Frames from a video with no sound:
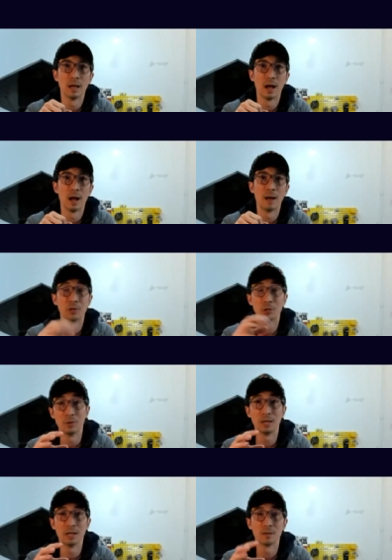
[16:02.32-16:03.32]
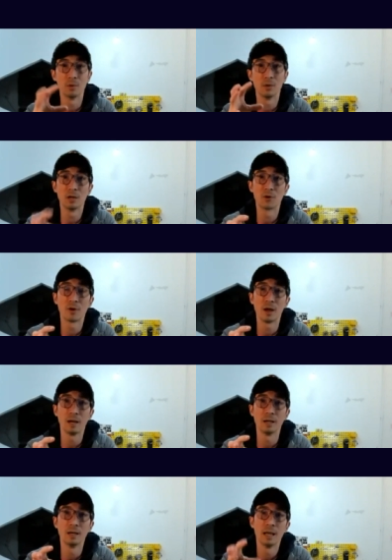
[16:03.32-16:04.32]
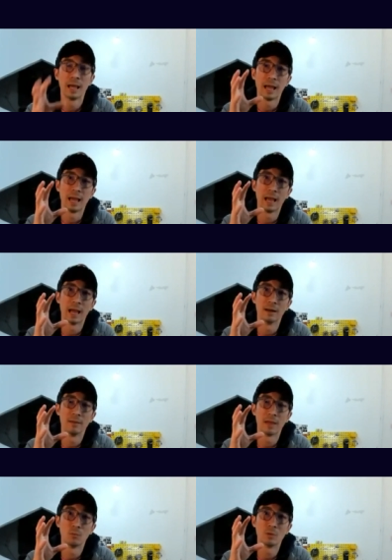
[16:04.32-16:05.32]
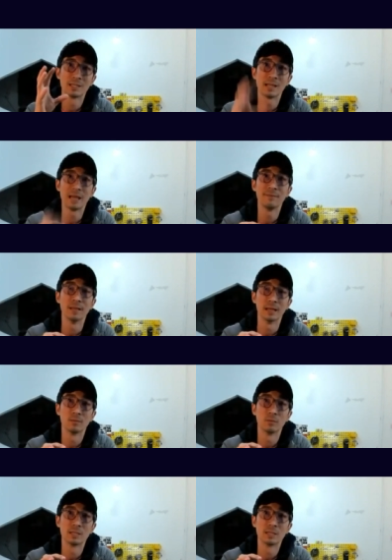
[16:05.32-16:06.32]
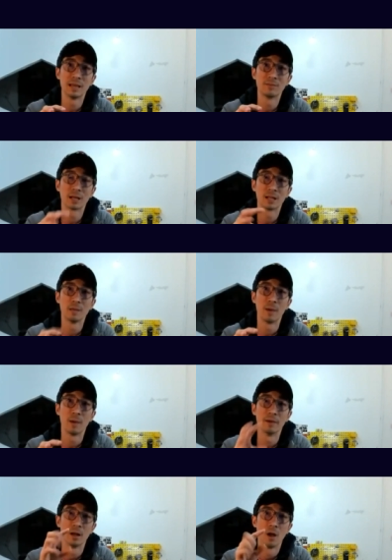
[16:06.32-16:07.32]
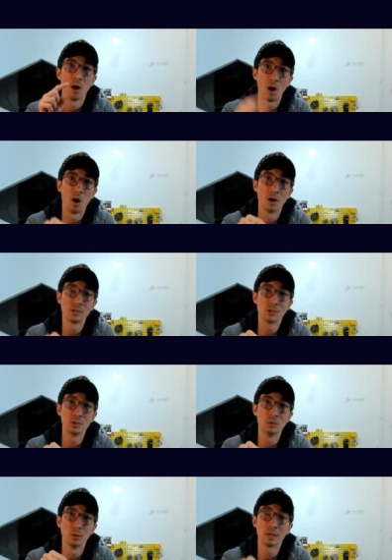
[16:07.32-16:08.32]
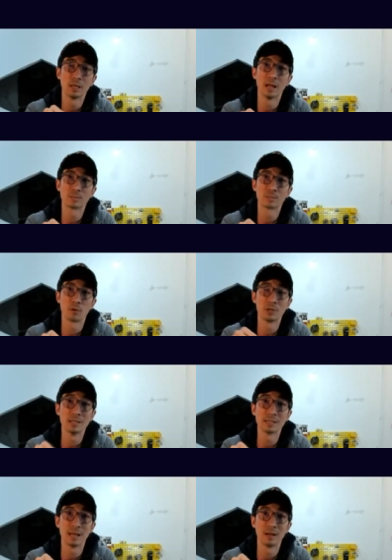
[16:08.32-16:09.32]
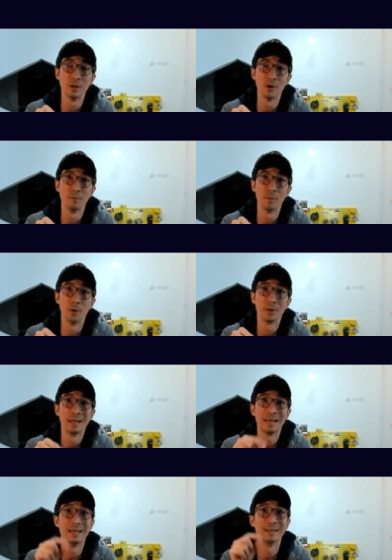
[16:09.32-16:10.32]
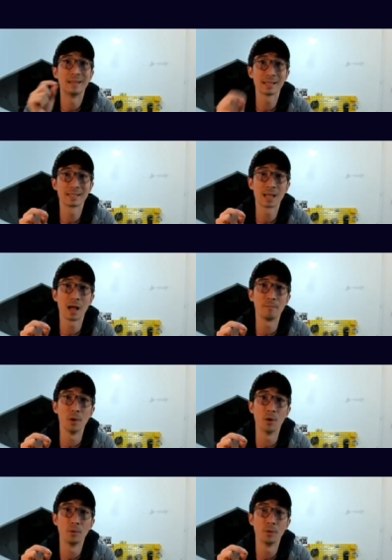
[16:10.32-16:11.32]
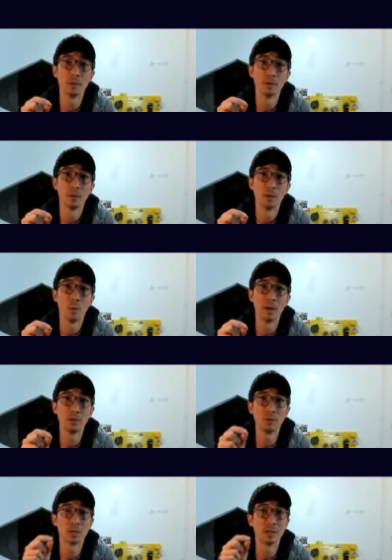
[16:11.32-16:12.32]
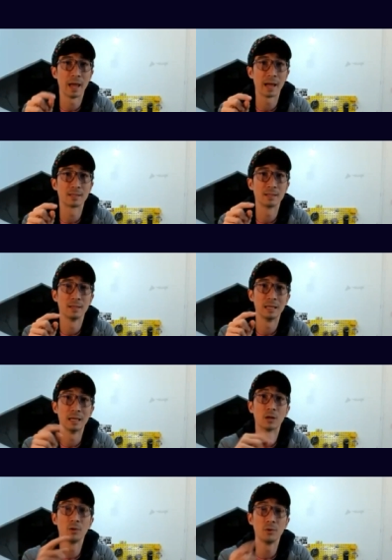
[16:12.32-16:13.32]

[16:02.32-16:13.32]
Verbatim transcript: um, the Unity community created. And then we saved it. We saved a clip of it onto Looking Glass Portrait in standalone mode. In desktop mode, when you connect the included